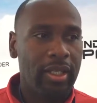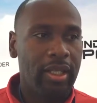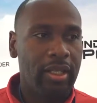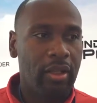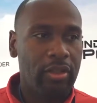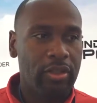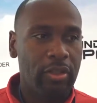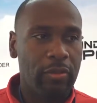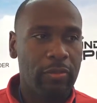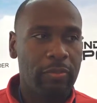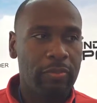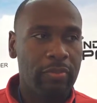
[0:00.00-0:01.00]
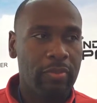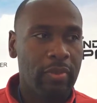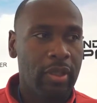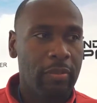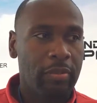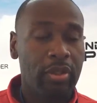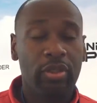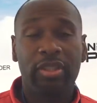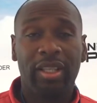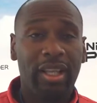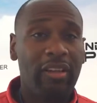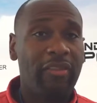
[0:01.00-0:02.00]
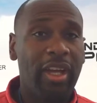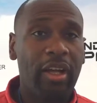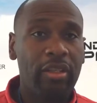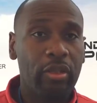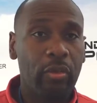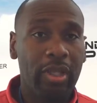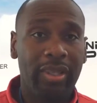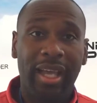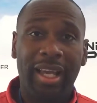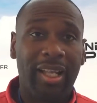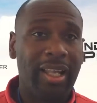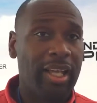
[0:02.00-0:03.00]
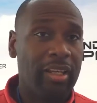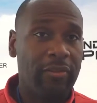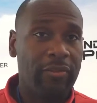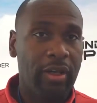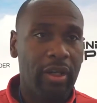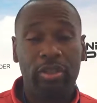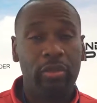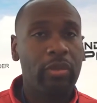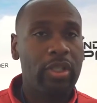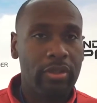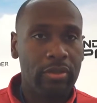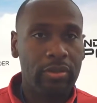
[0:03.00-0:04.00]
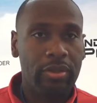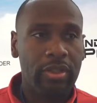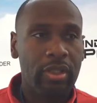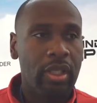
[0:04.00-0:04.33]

and then also produce a lot of value with not a lot of bells and whistles.